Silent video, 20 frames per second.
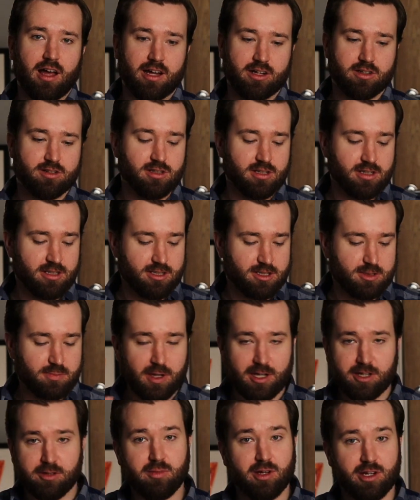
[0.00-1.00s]
Actually,
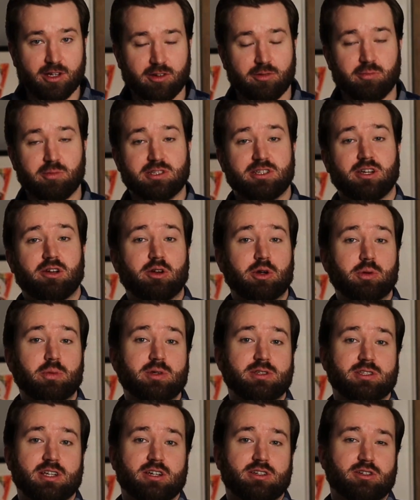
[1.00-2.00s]
spending money on material
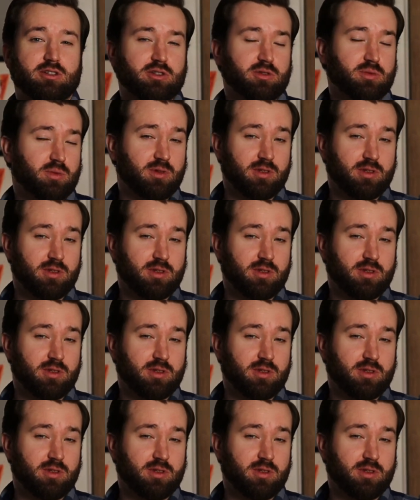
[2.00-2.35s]
possessions